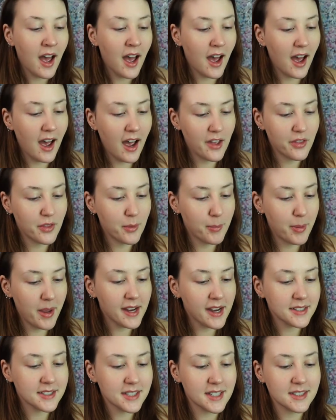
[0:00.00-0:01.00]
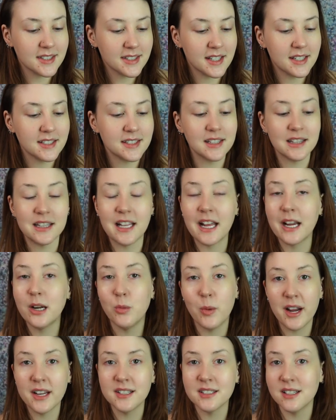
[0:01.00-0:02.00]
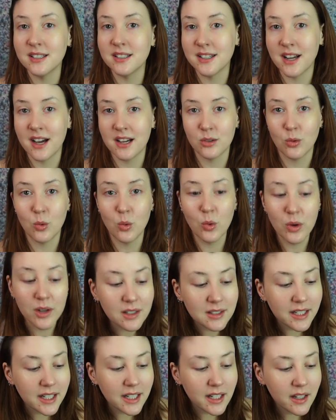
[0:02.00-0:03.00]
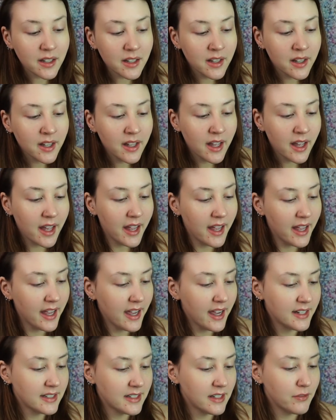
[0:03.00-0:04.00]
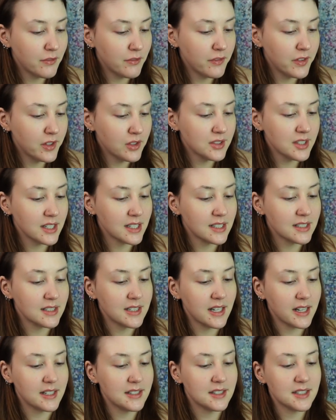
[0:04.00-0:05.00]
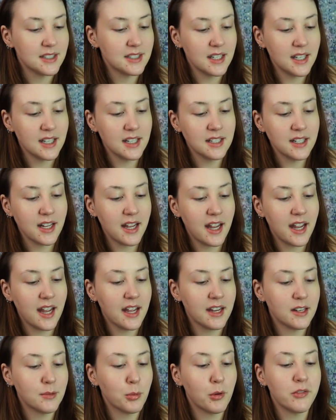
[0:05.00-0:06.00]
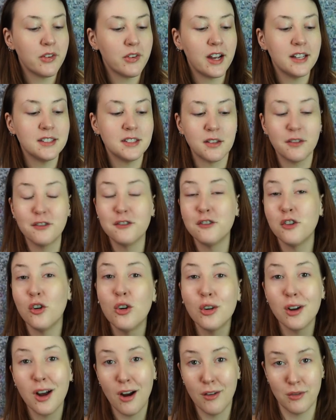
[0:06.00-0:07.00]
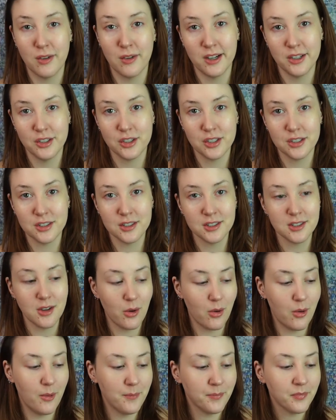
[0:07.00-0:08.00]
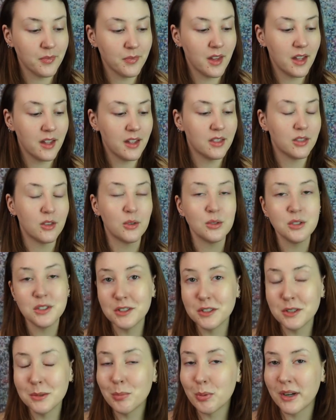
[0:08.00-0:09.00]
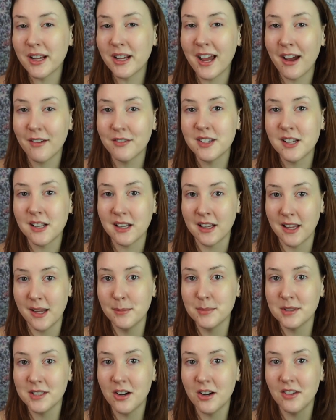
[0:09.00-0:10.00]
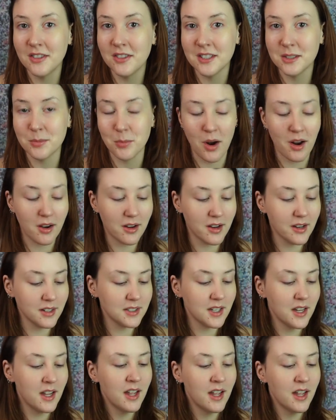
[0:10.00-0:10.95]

The back says that it's lightweight and non-oily, and it feels like a second skin and provides full coverage. So those are some pretty hefty claims there on this product,